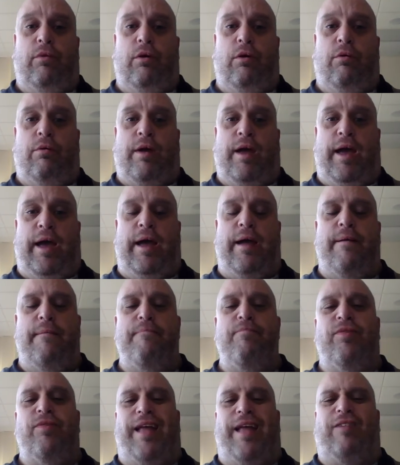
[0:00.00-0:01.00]
Okay,
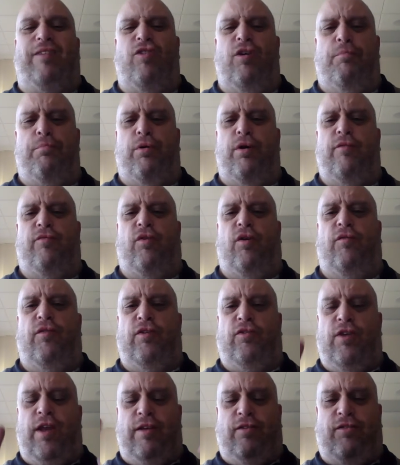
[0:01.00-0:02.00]
that's your peripheral
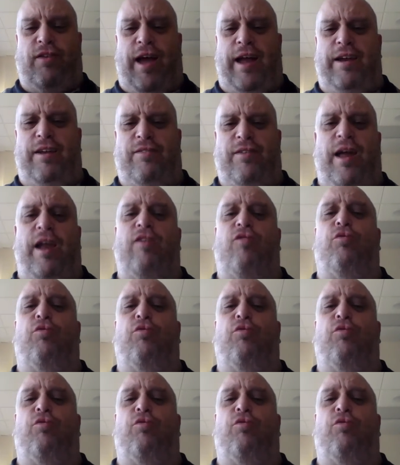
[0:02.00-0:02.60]
vision, that's side to side.